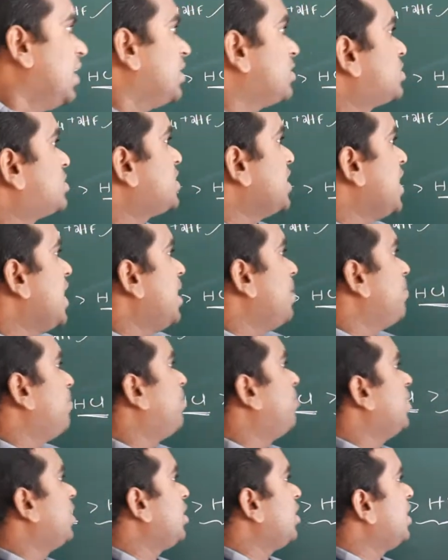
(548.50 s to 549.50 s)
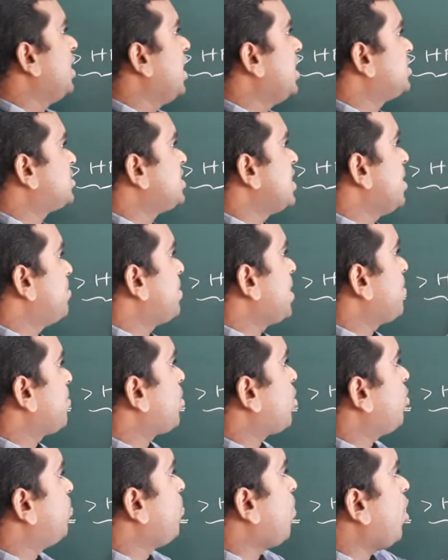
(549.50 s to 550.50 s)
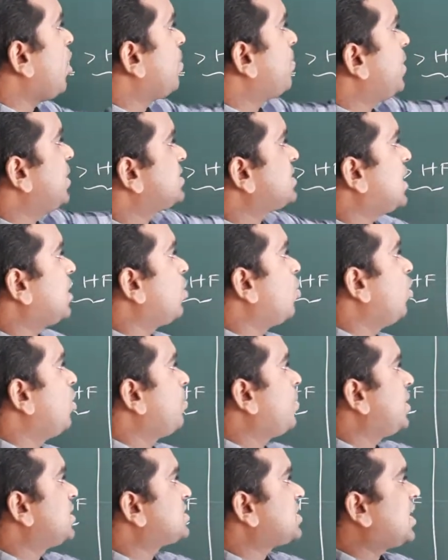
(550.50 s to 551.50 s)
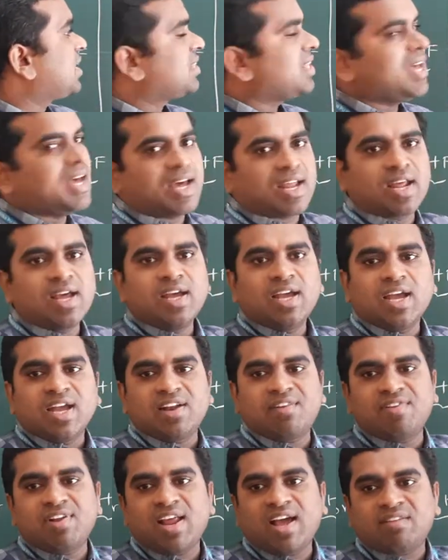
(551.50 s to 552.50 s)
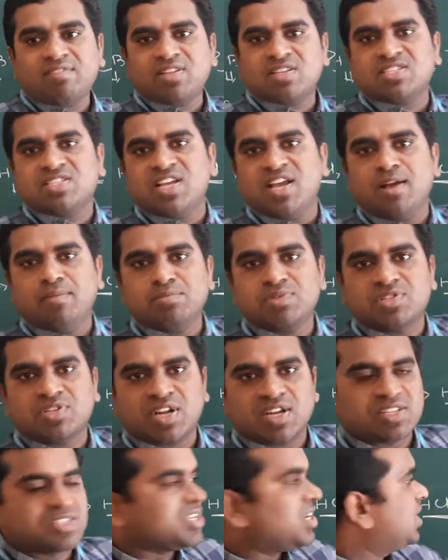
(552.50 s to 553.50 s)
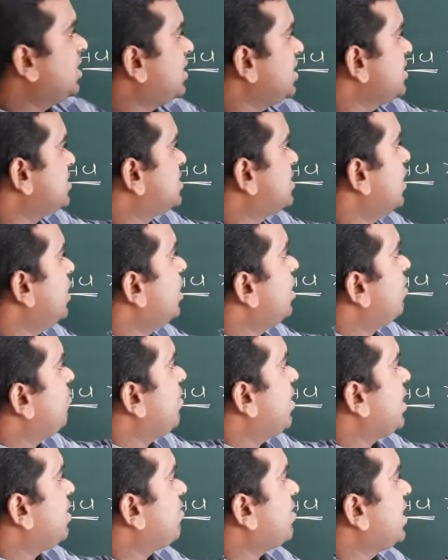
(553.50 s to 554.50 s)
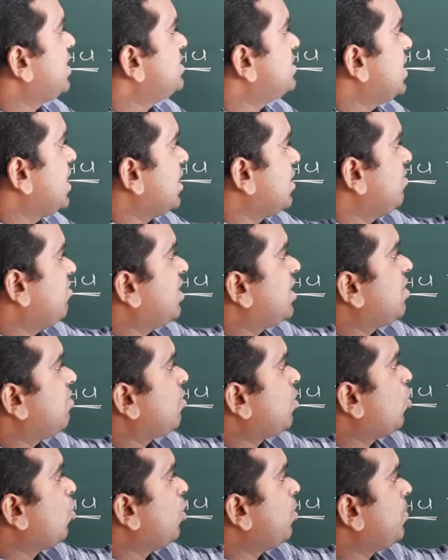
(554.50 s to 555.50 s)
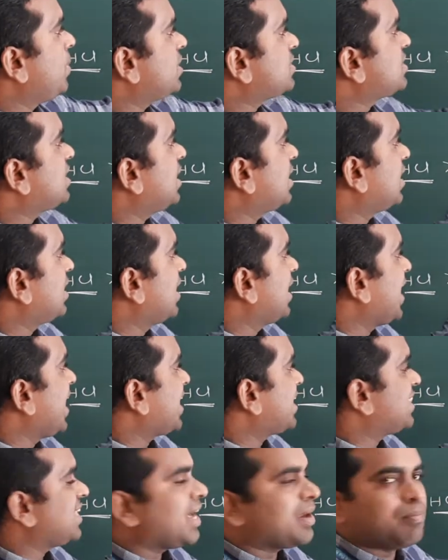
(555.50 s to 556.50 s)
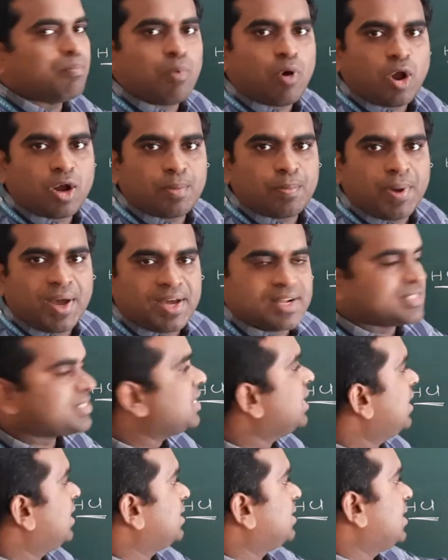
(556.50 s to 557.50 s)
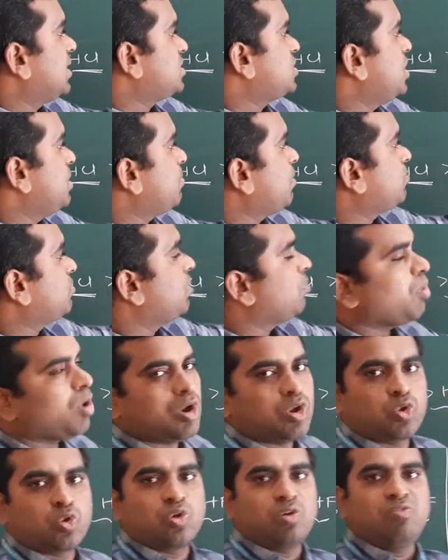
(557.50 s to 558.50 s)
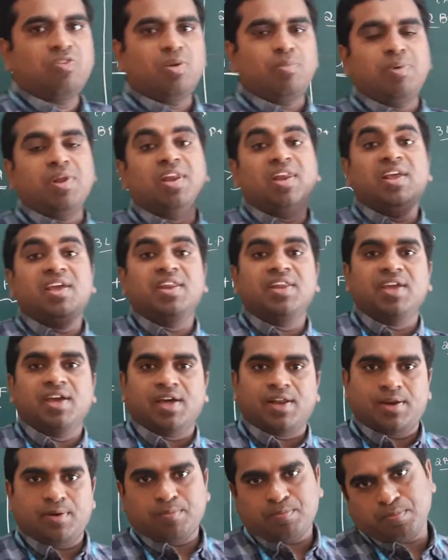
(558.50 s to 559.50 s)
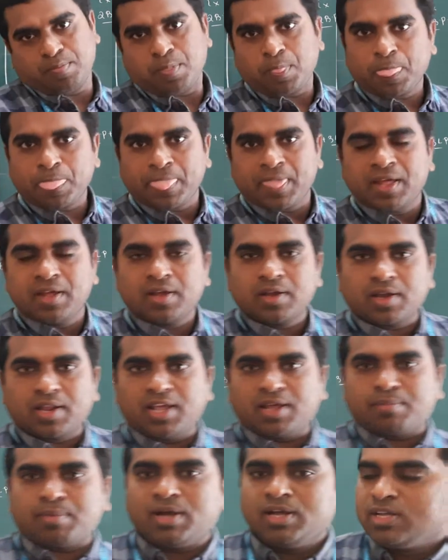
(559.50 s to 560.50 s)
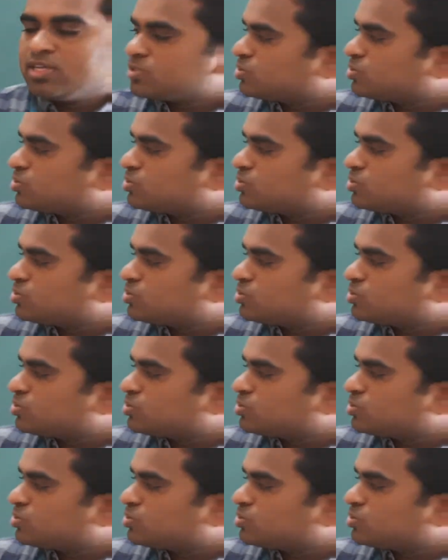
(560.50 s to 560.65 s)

Same number of bond pairs and lone pairs are there. It will have the same structure. It is whenever I said whenever lone pairs are greater than bond pairs, the shape of the molecule will be linear. Clear? No?